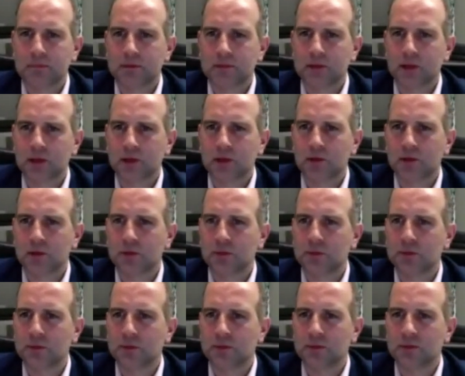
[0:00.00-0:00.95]

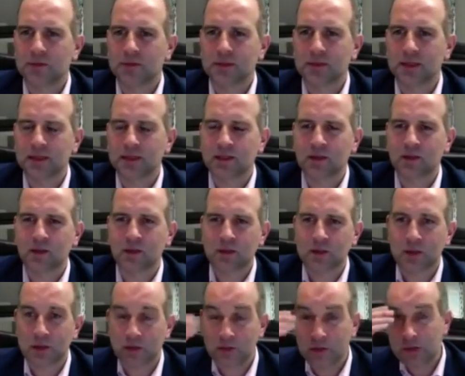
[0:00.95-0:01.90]
So it takes a long
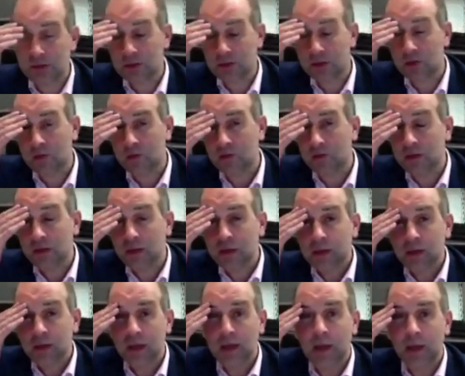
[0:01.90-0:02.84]
time to dissolve.
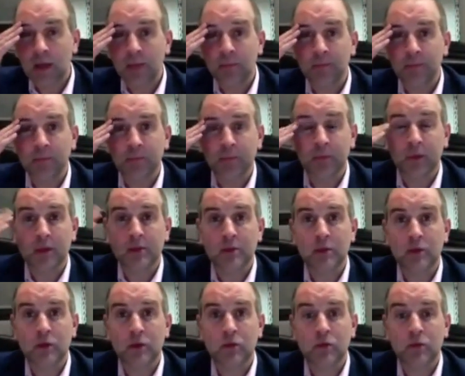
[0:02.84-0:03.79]

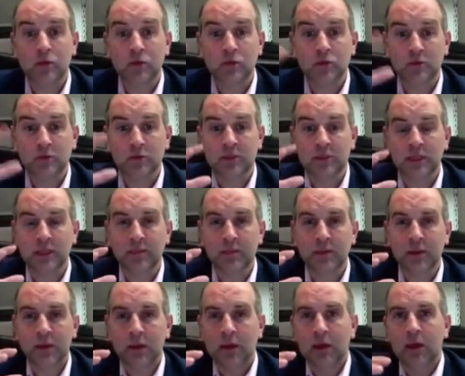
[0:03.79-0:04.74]
So you use them deep.
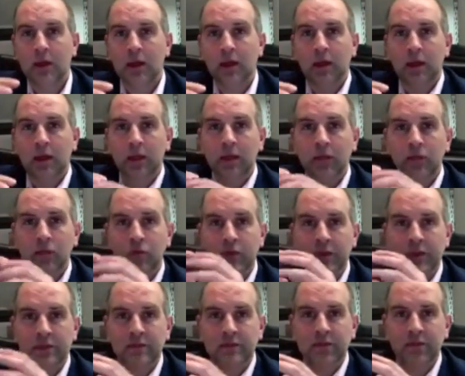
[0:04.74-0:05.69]
The
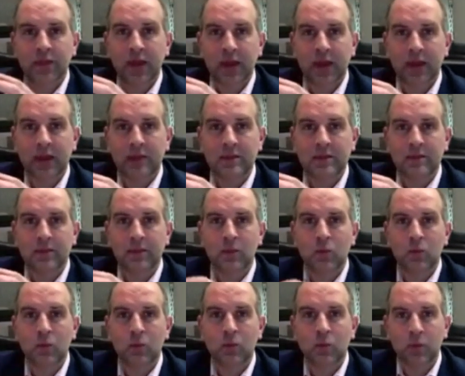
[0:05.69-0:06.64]
reason for that is
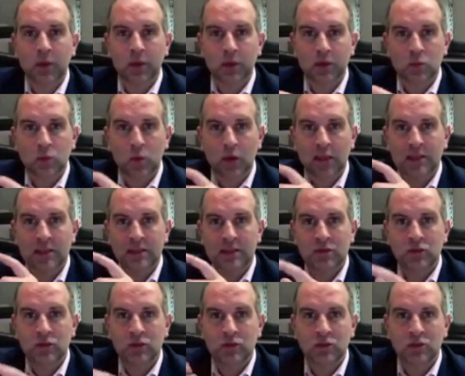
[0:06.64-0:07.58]
because when
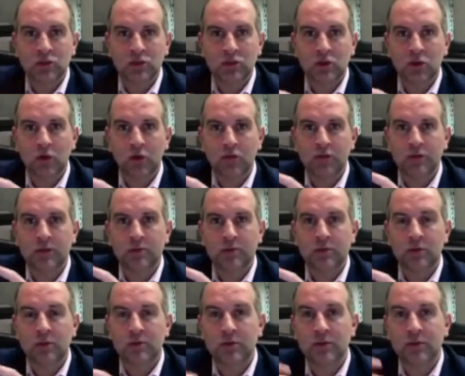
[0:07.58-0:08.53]
sutures dissolve,
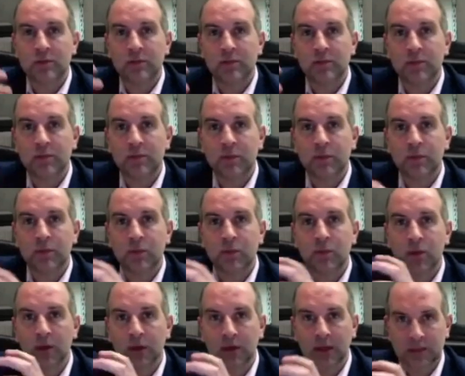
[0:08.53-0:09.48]
sometimes if the
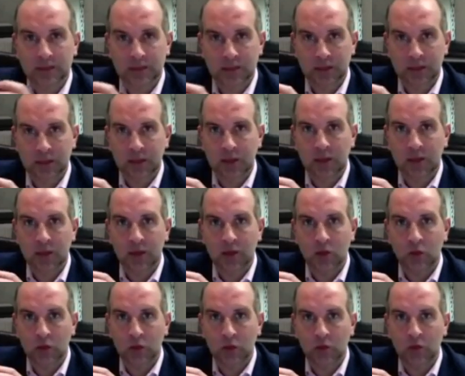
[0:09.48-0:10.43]
body gets
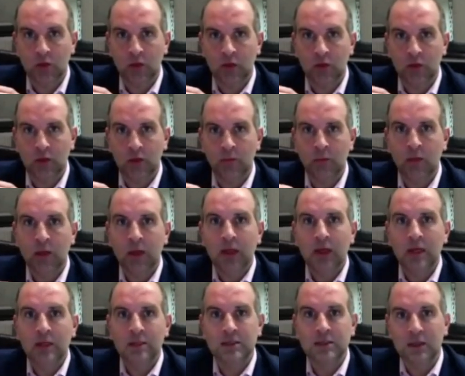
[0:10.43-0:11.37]
annoyed at them
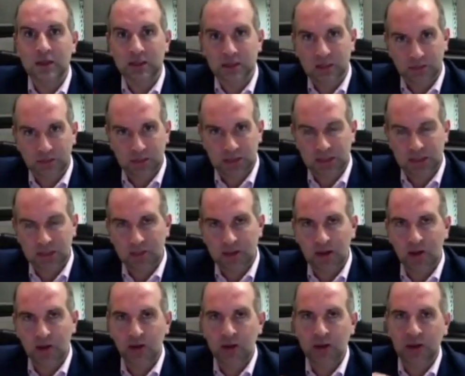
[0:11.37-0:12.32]
and starts spitting them
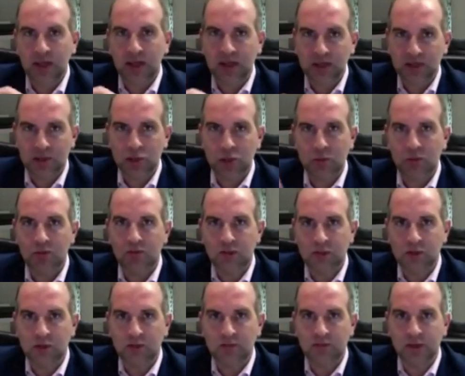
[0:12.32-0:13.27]
out, and you get little
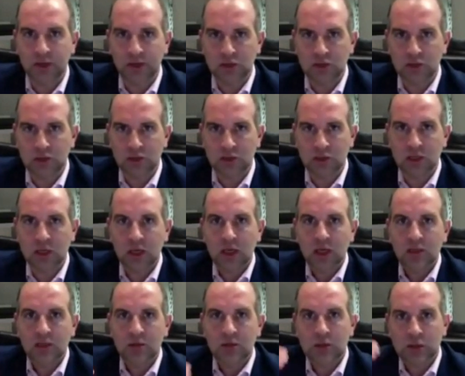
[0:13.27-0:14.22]
superficial infections.
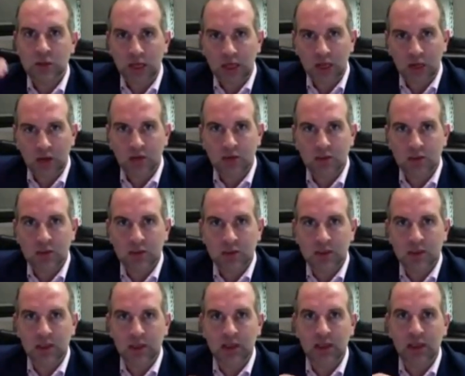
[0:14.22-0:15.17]
So as you get closer to
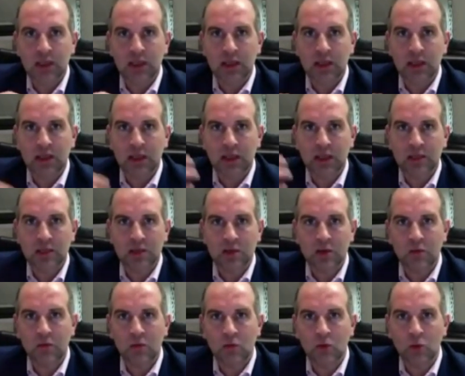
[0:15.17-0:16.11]
the skin, they
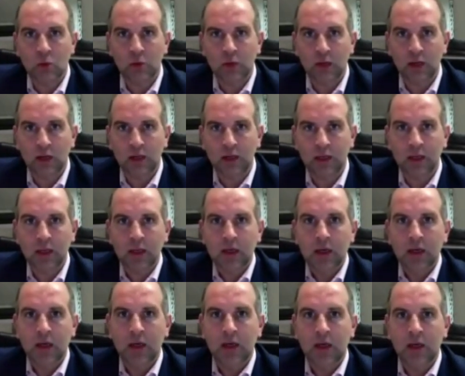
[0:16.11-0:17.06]
dissolve more quickly.
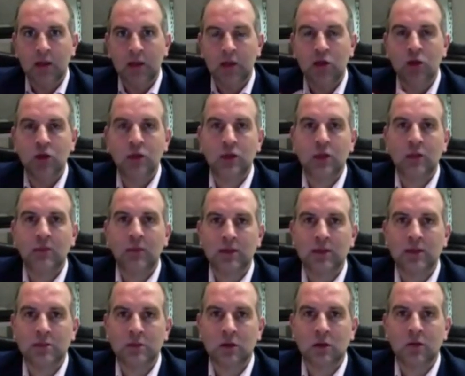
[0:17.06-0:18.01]
The good thing
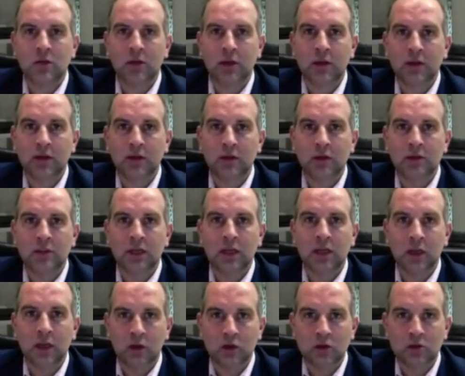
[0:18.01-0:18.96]
about dissolving,
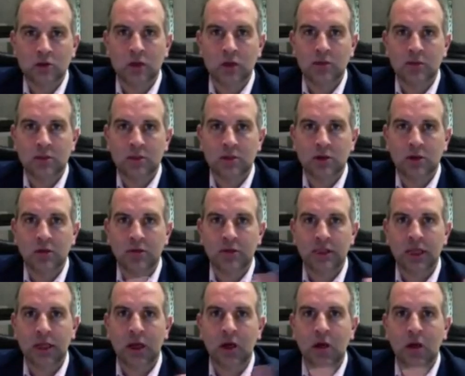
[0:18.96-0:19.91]
taking a long time to dissolve,
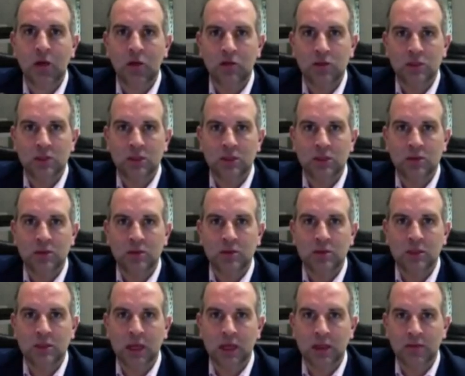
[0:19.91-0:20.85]
is it holds the
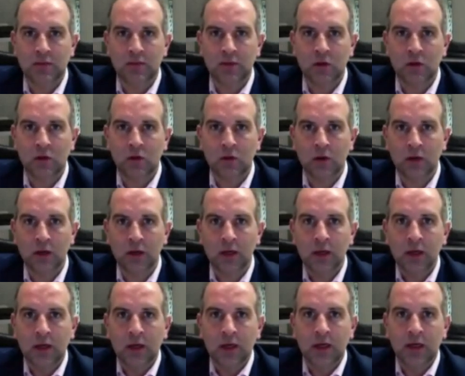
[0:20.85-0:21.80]
tissues together for
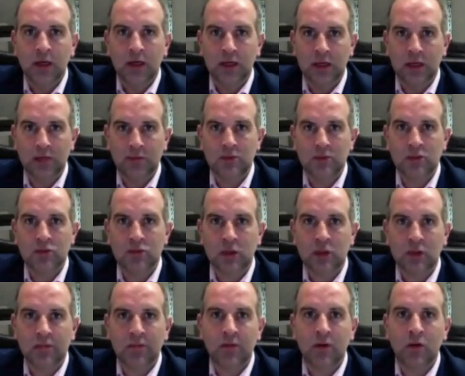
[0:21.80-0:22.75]
longer, and it keeps the
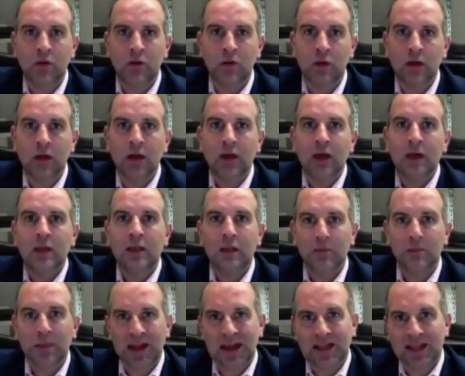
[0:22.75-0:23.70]
strength for longer.
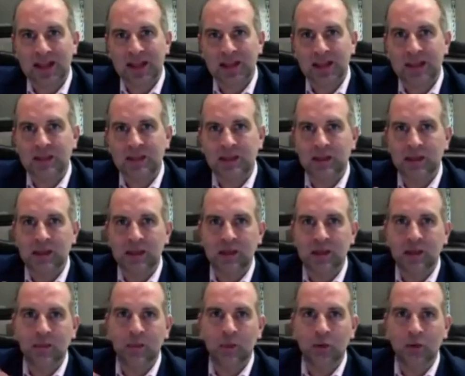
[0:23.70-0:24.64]
The bad thing is that
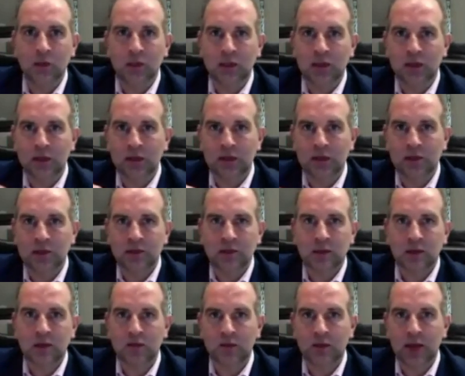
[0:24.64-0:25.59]
the body can
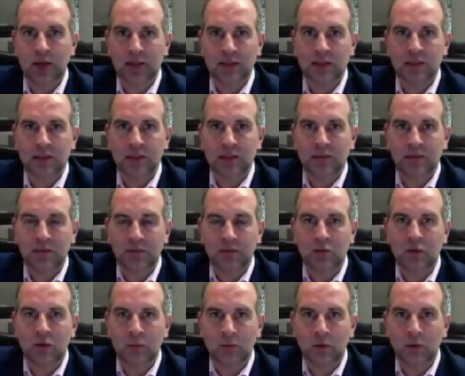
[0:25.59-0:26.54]
start reacting to having a
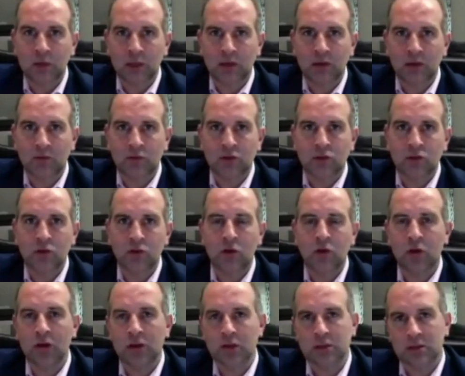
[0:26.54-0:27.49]
foreign body in it for too
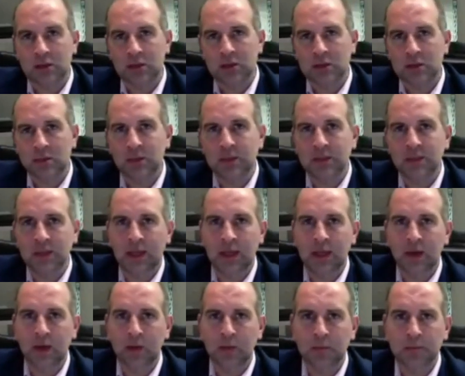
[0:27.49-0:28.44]
long and start spitting
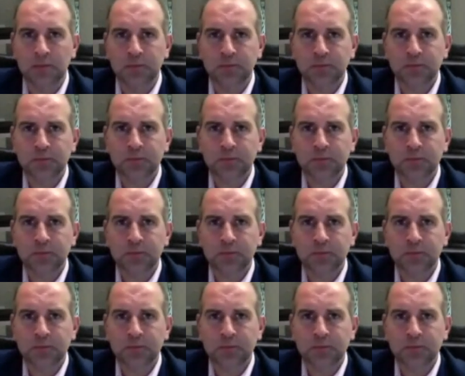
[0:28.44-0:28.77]
it out.